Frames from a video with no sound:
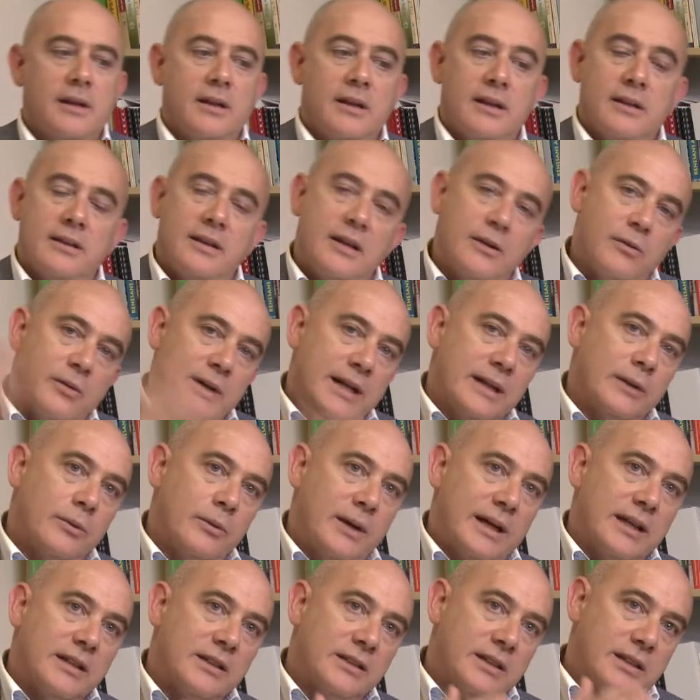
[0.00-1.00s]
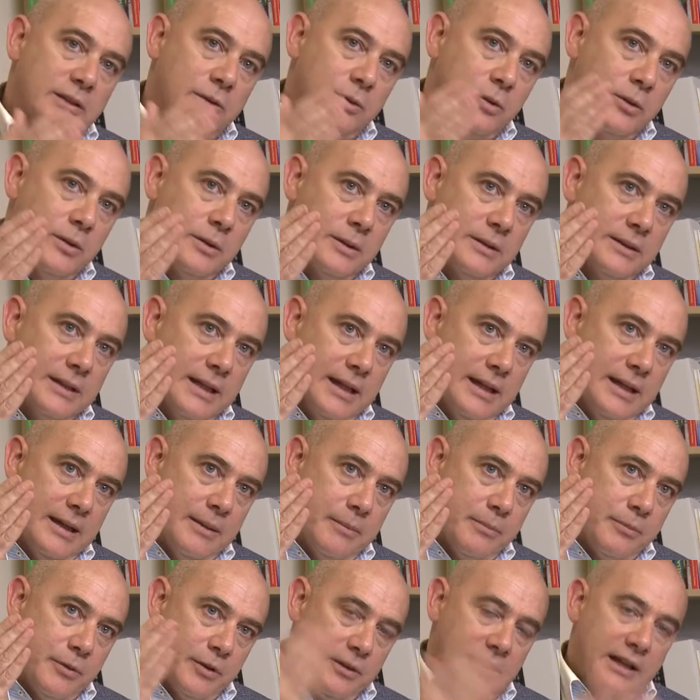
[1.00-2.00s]
The real one, they took the
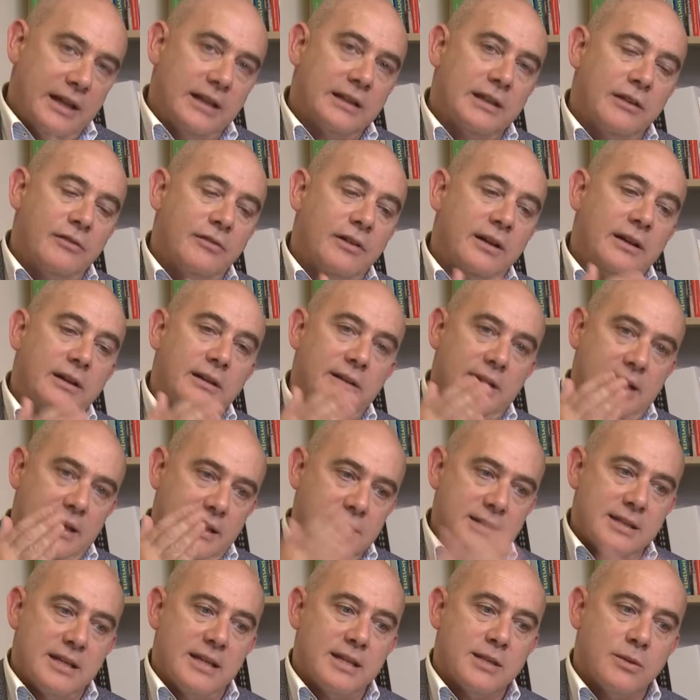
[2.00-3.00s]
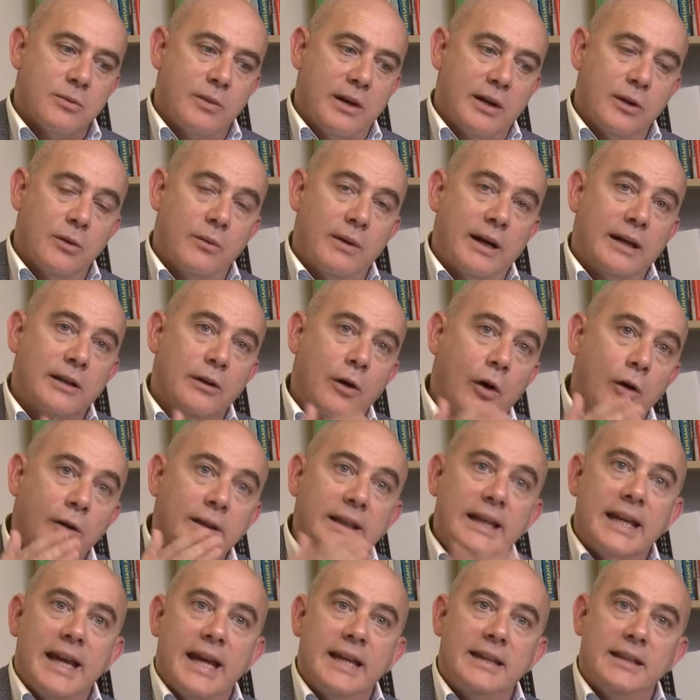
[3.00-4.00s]
Protectival, the LCS-101,
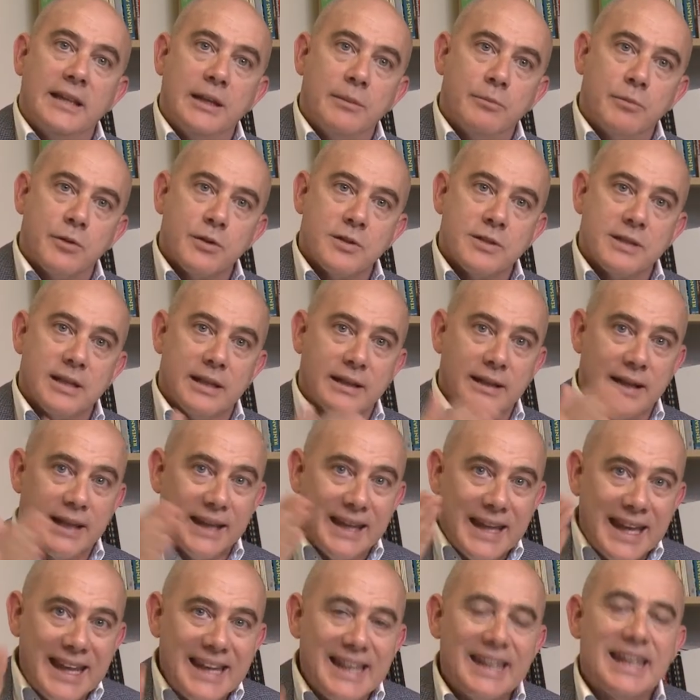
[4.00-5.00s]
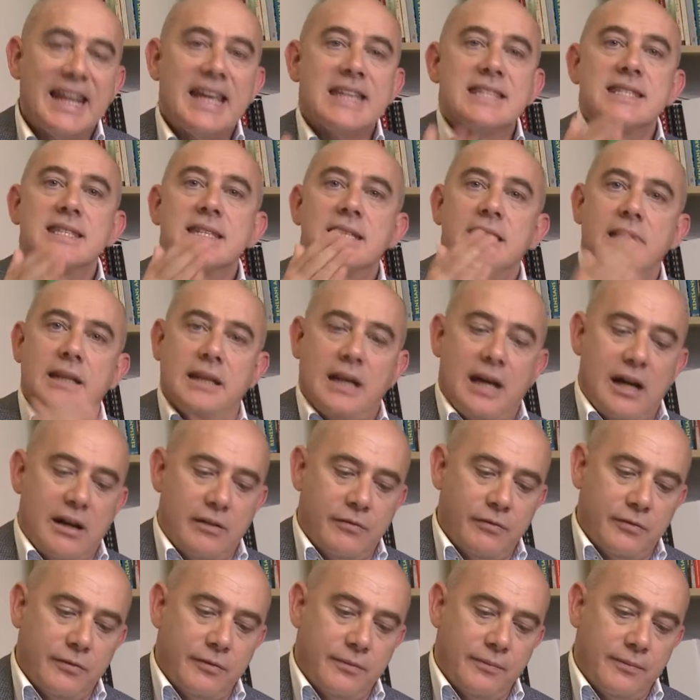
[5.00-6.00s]
only 18%. Again, less than
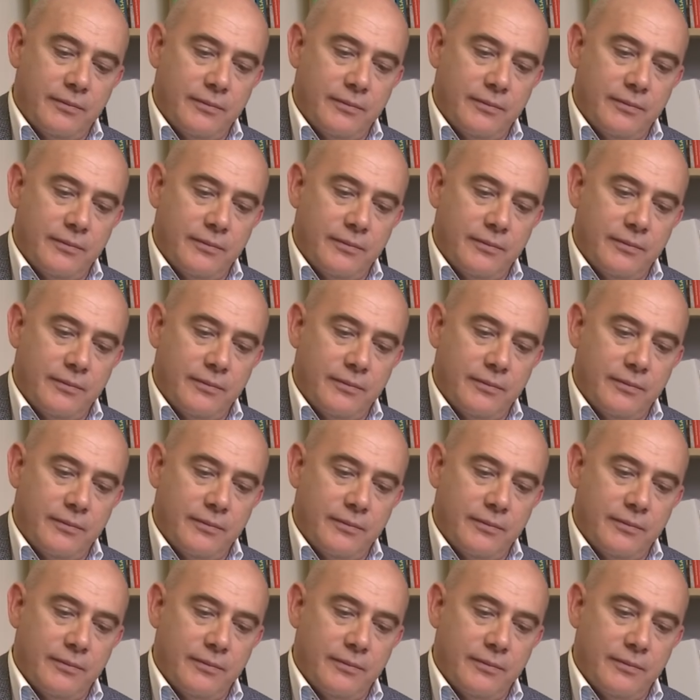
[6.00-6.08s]
half.